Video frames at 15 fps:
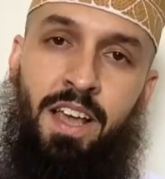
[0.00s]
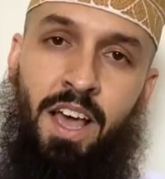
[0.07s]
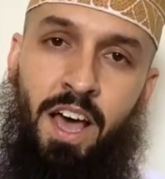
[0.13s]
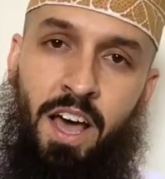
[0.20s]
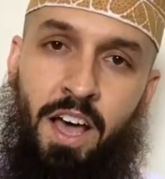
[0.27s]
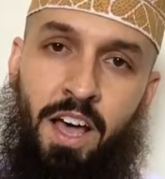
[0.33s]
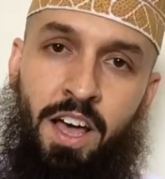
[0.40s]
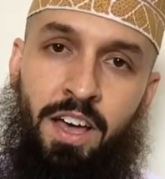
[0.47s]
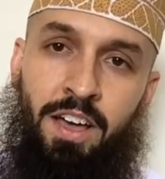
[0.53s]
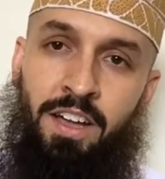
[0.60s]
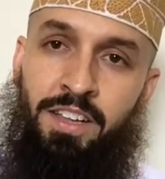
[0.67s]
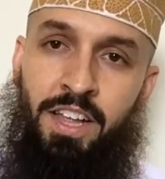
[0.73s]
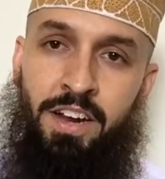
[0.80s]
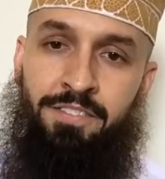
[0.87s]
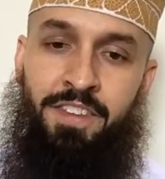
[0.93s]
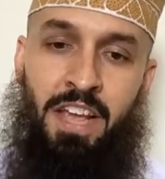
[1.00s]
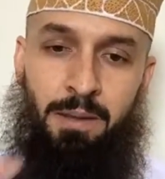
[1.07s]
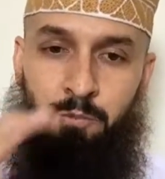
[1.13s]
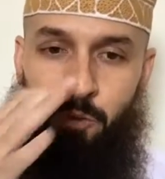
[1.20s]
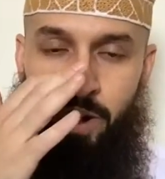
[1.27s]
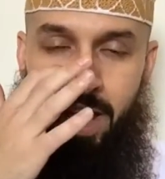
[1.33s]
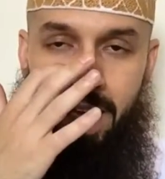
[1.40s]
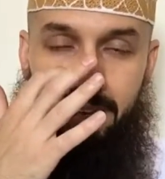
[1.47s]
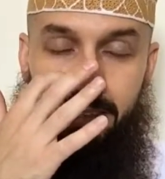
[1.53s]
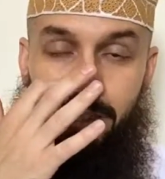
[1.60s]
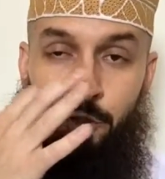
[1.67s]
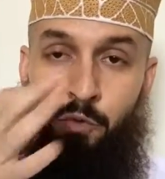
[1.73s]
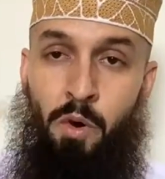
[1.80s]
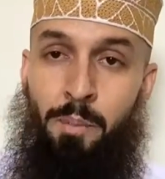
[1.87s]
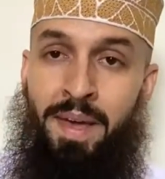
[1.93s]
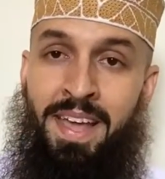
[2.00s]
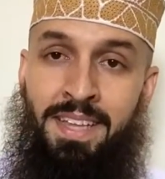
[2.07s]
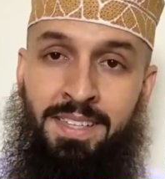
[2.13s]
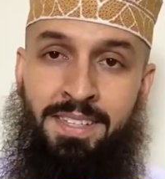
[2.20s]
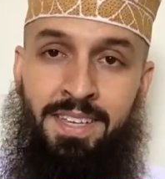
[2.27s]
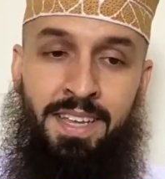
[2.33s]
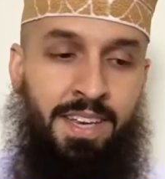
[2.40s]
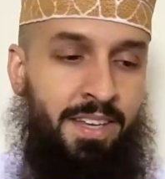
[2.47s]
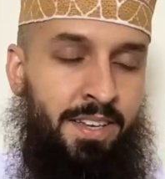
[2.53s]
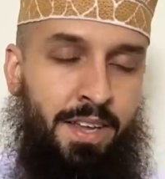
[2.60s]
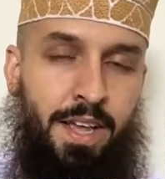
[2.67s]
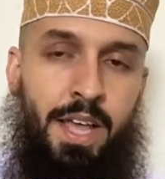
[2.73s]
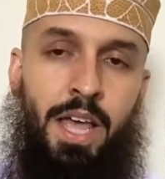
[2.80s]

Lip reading: A lot of times we're asked to remain seated.